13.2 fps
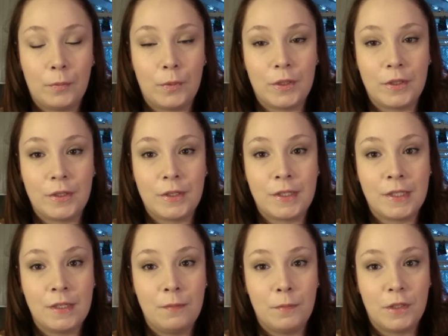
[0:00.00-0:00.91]

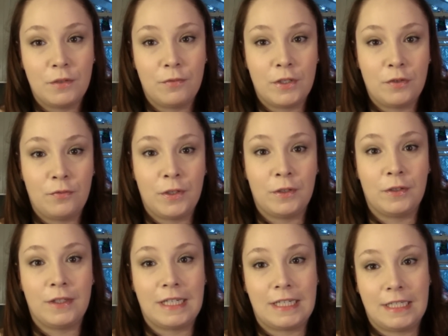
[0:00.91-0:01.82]
was Miss
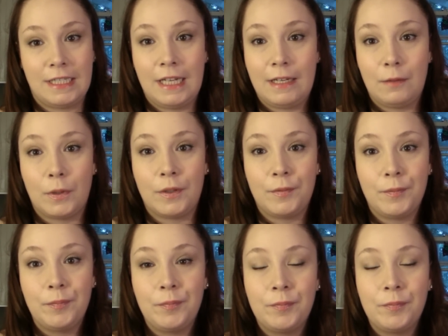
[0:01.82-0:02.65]
Richfield 1981.